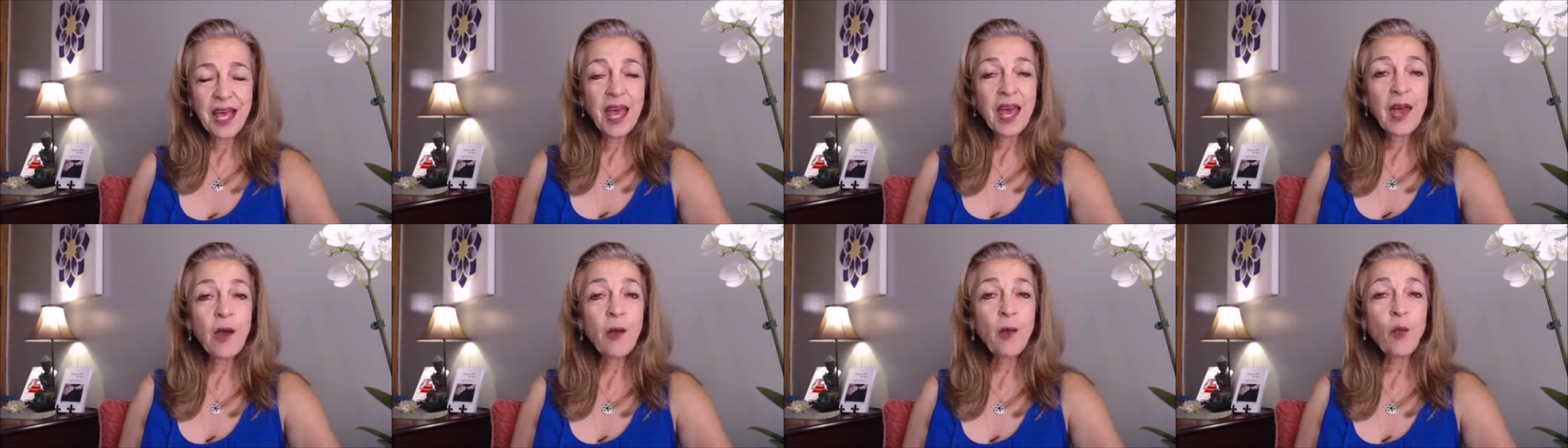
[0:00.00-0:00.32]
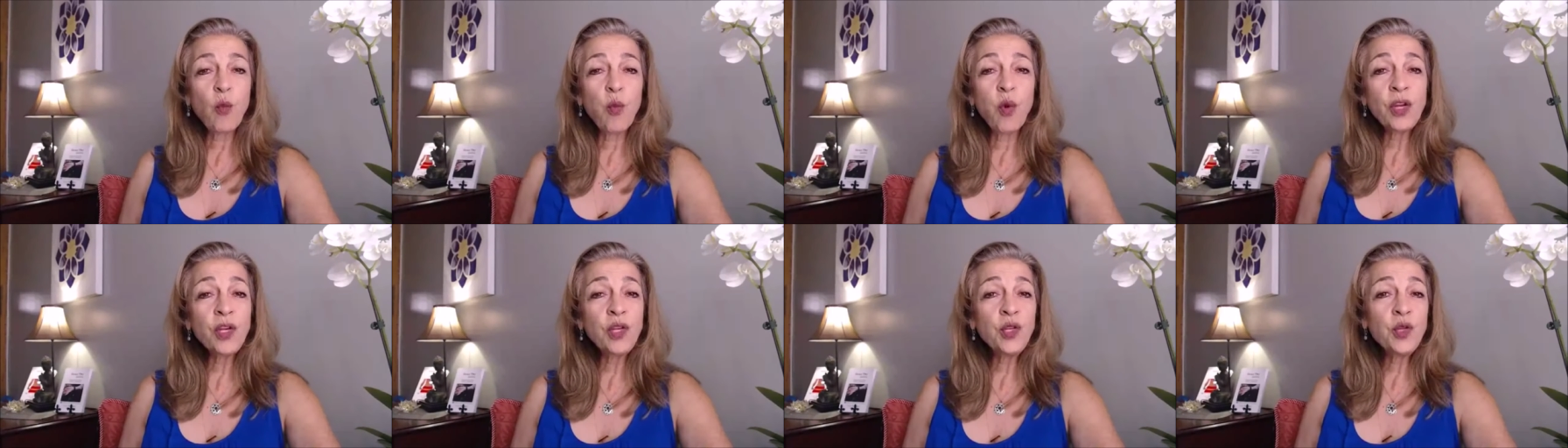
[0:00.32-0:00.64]
and
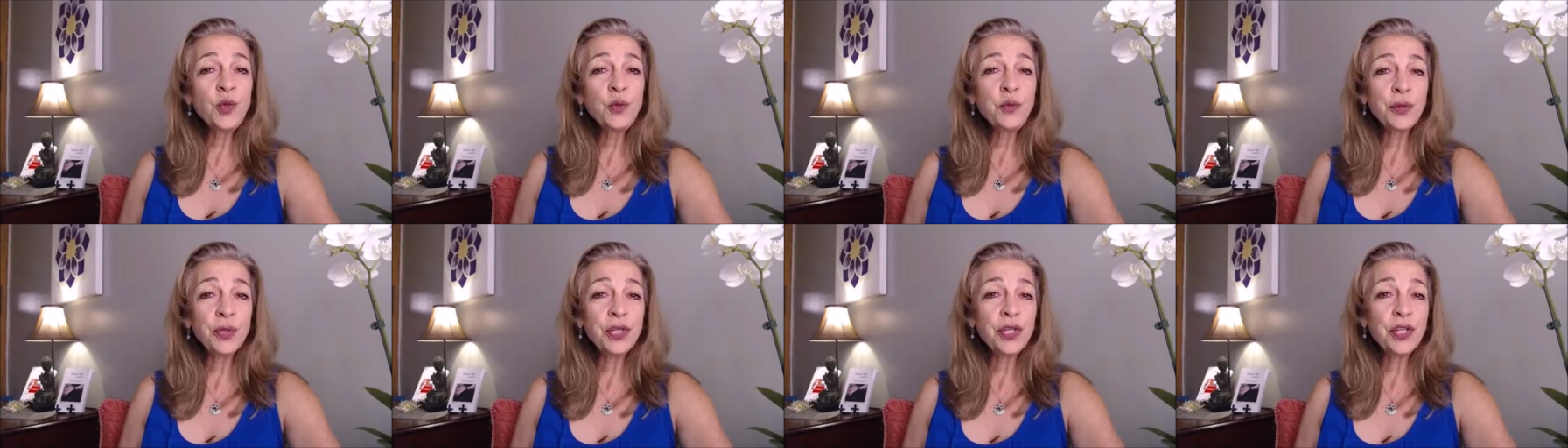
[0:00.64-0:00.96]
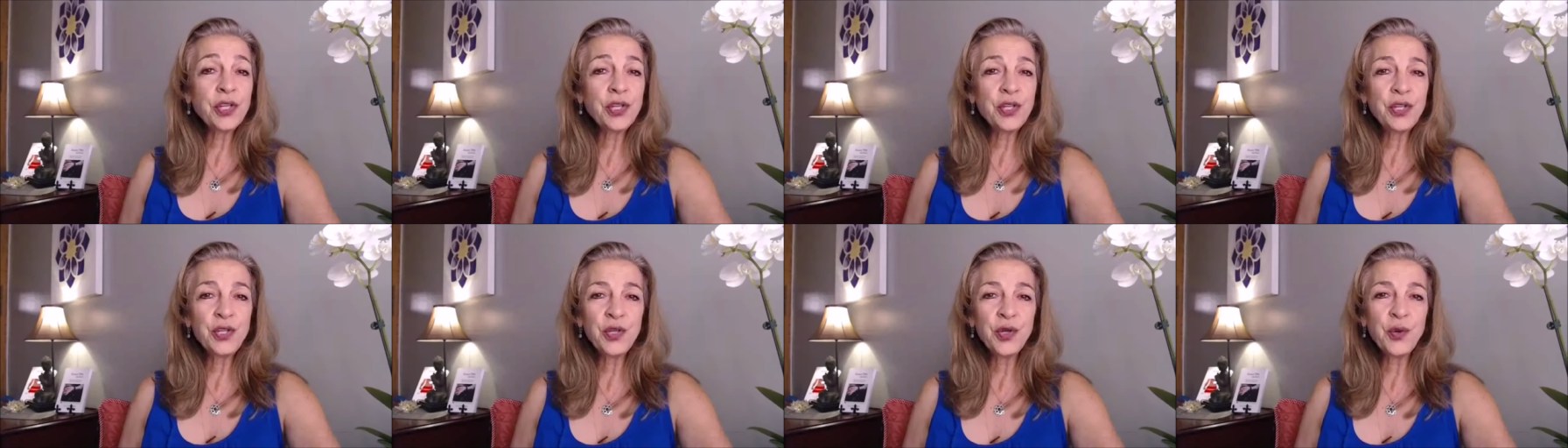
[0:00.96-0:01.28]
what you put
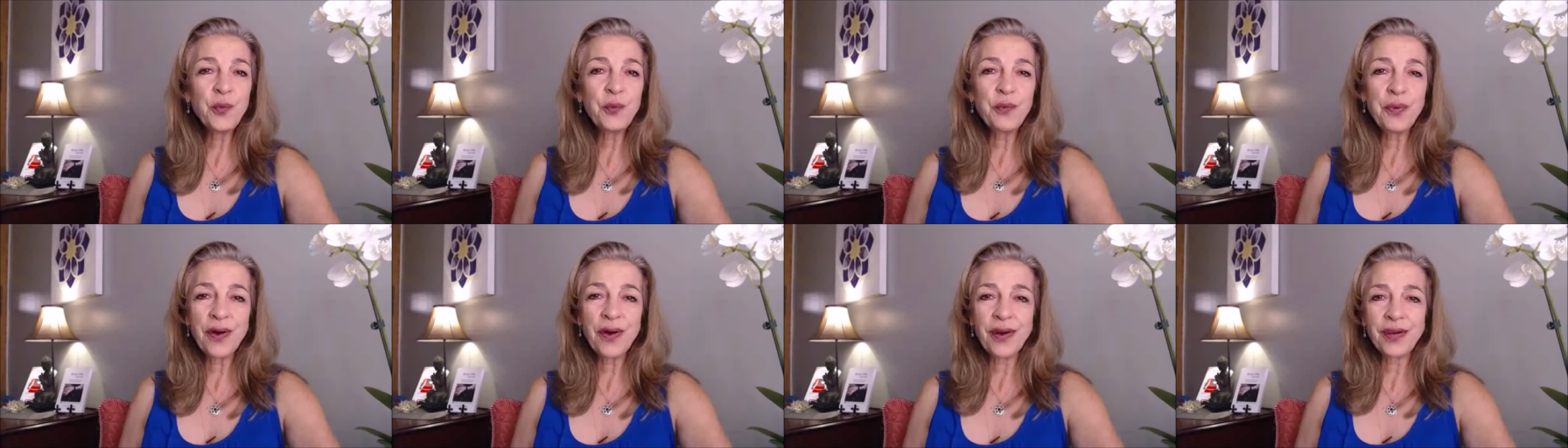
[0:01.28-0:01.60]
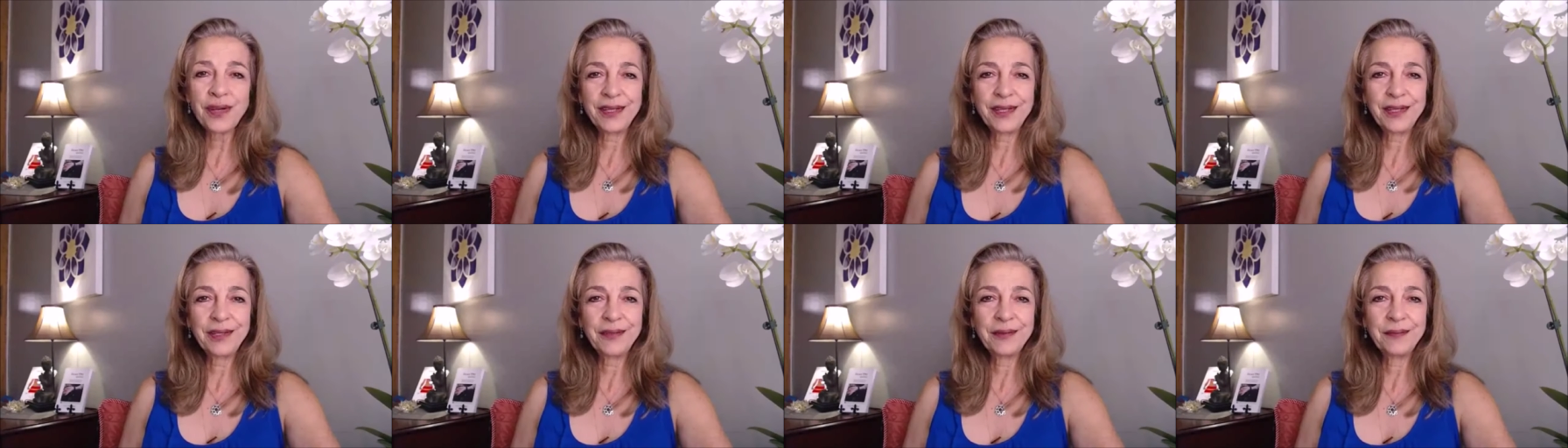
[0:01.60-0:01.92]
in your
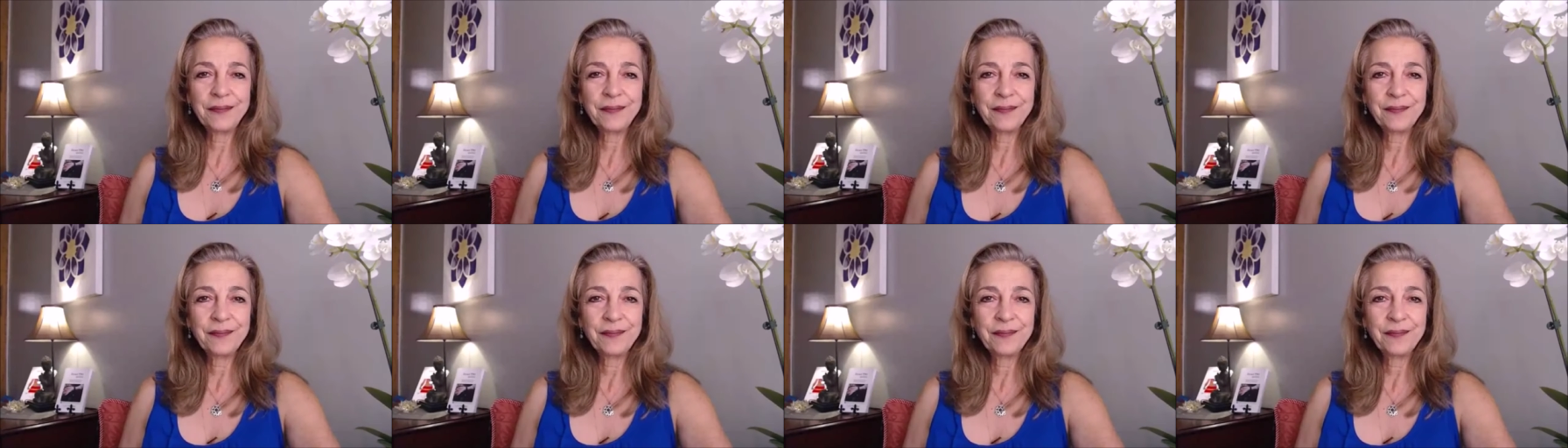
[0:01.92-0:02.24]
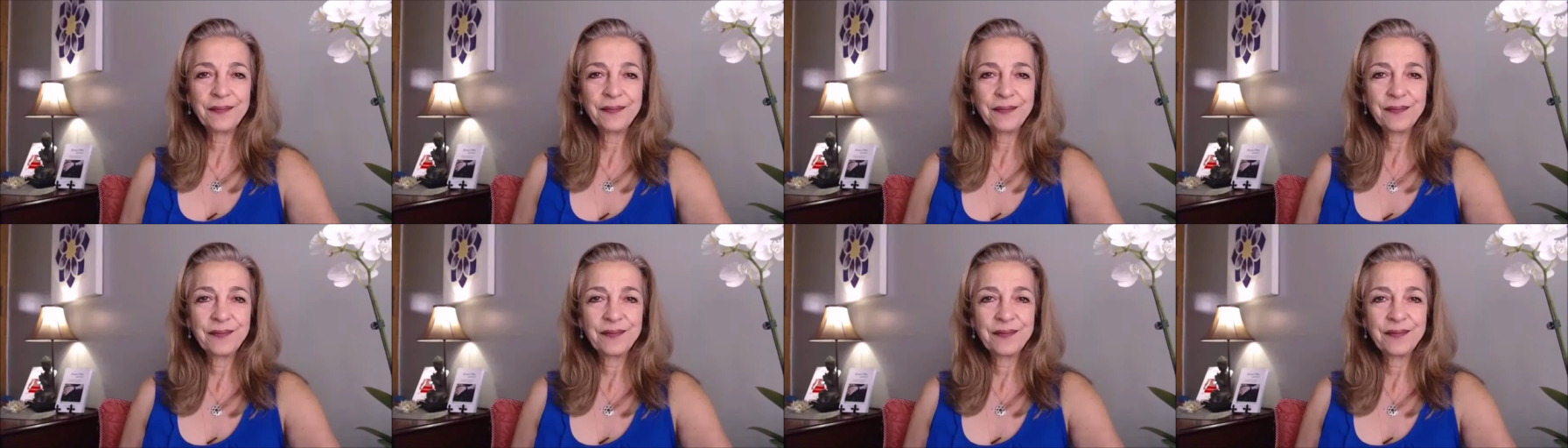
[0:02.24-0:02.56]
body,
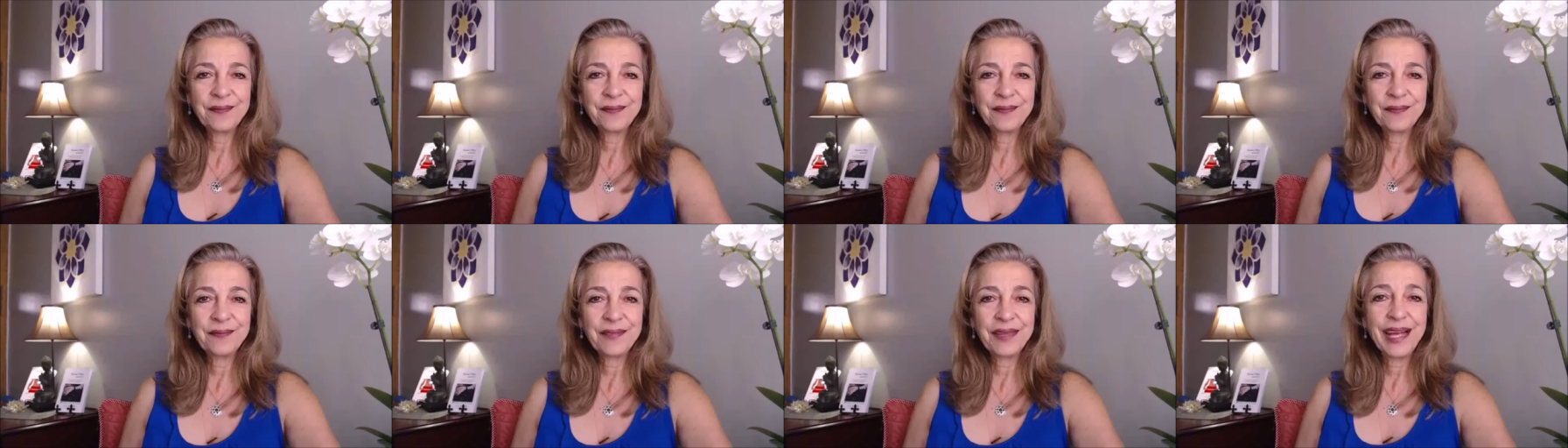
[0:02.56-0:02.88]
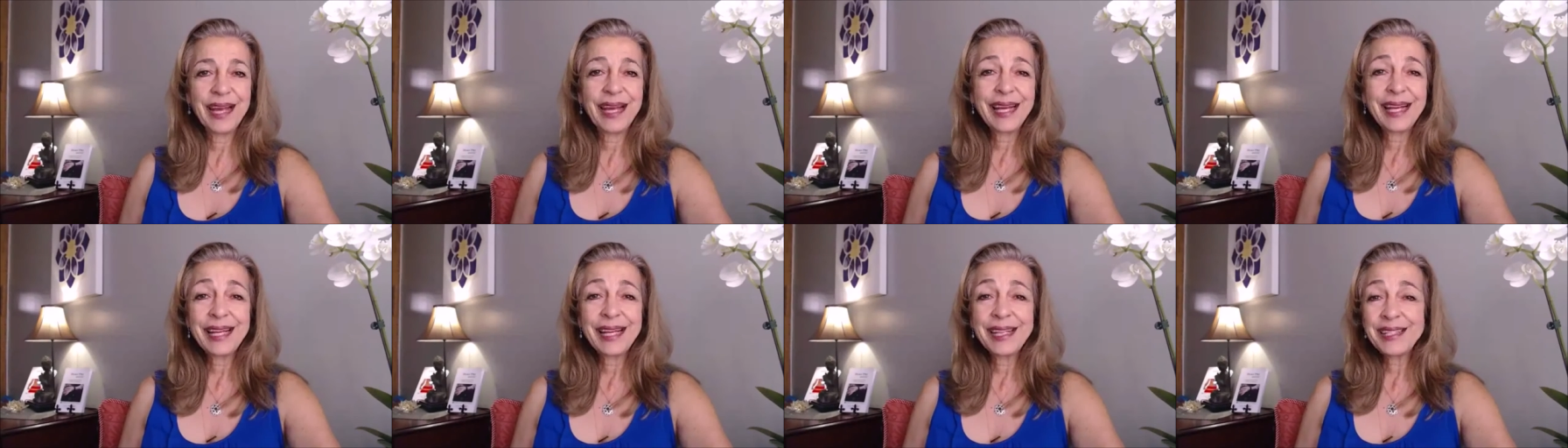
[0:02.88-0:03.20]

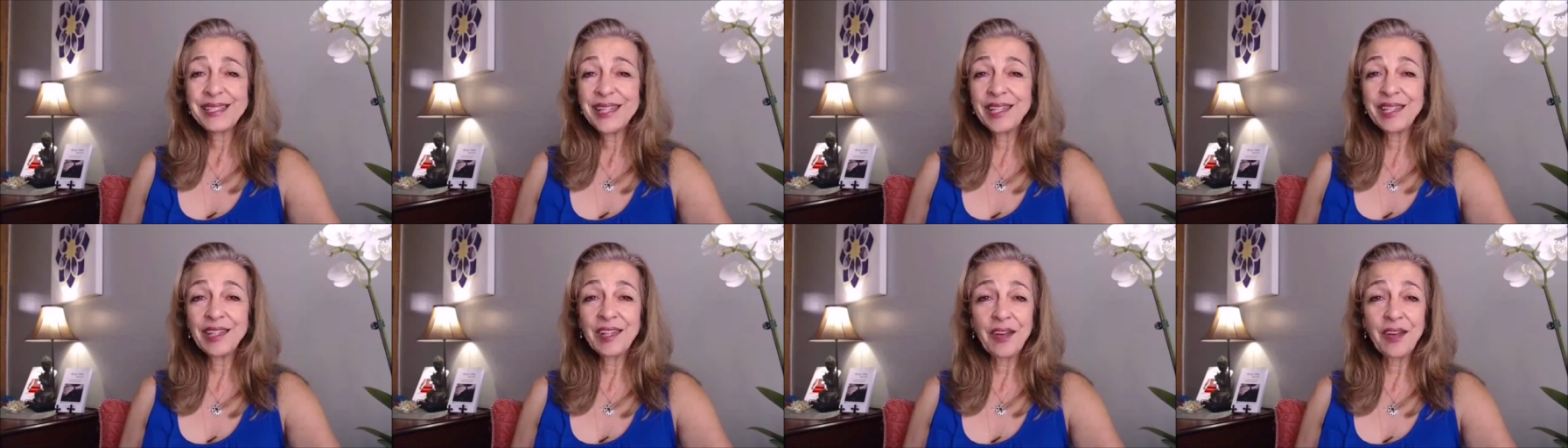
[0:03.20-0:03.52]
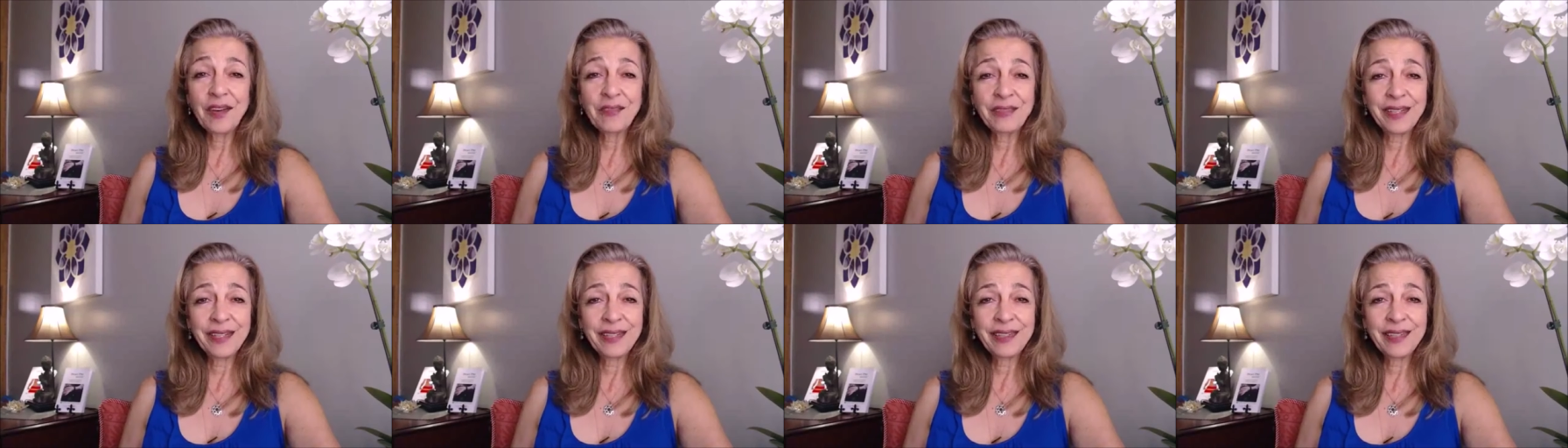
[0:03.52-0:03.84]
is it
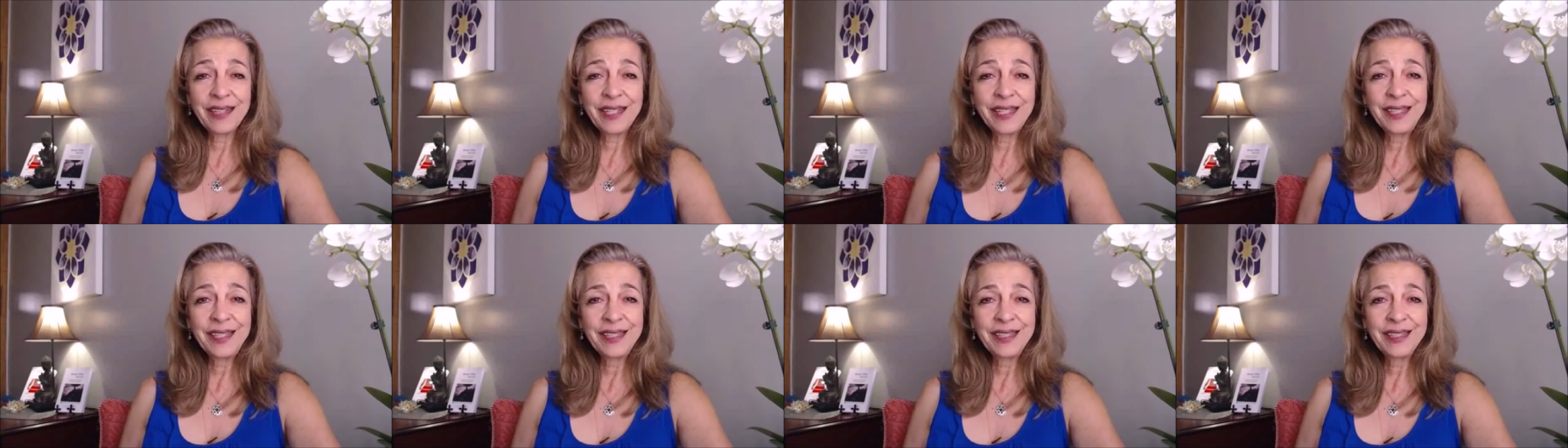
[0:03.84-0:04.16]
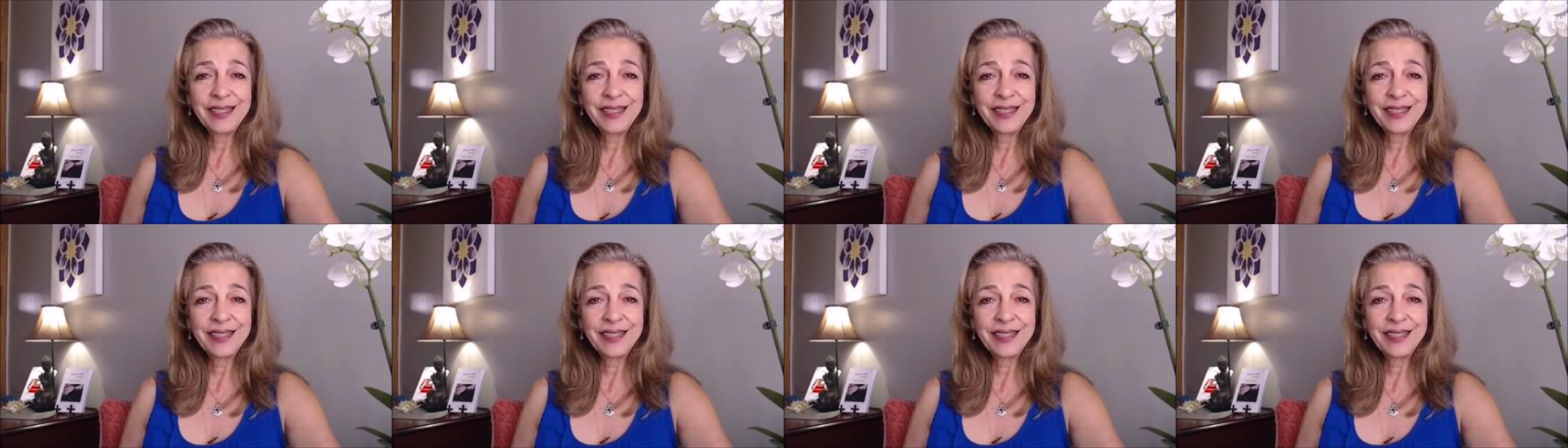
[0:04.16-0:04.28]
lovingly?